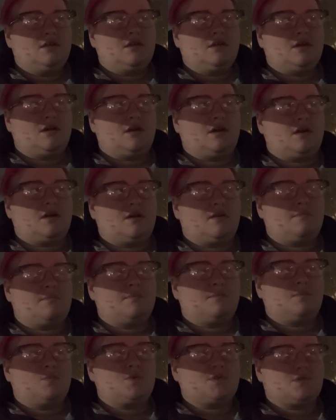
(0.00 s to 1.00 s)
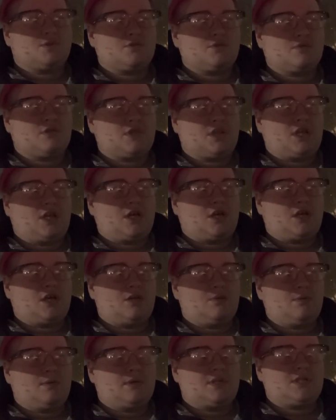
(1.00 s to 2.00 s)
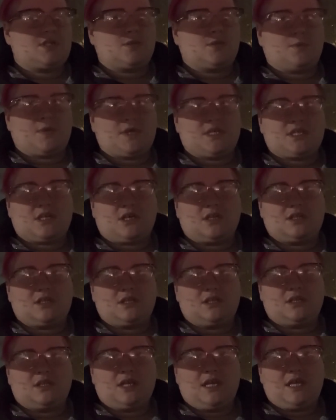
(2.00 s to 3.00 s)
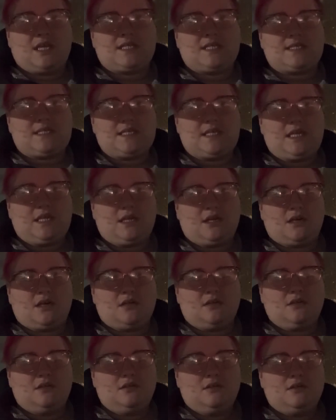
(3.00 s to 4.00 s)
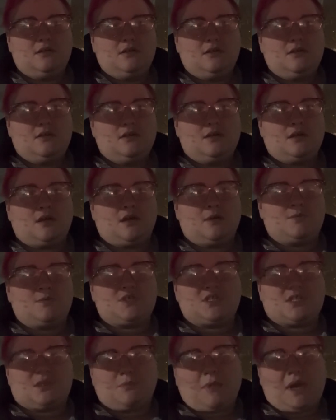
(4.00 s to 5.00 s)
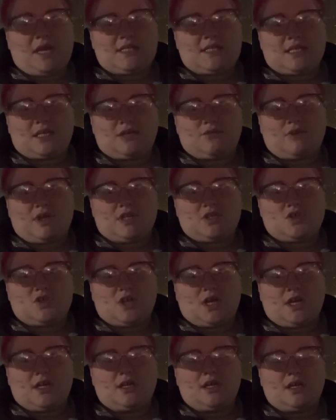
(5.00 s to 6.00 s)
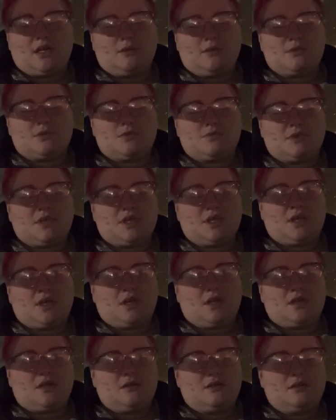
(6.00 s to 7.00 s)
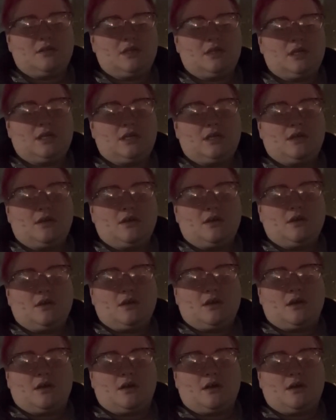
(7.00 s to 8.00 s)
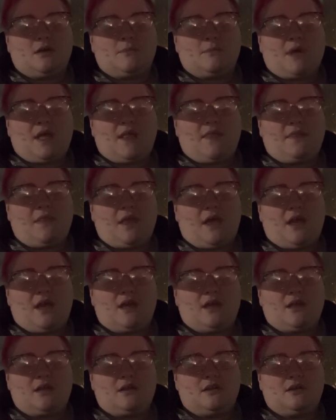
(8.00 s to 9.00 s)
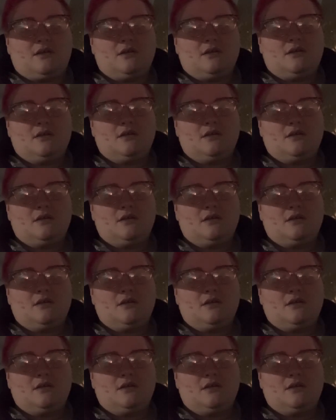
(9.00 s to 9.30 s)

um, which was really good. We went to a place called Cantina, um, which is a Mexican restaurant, and it was really good. Um, and then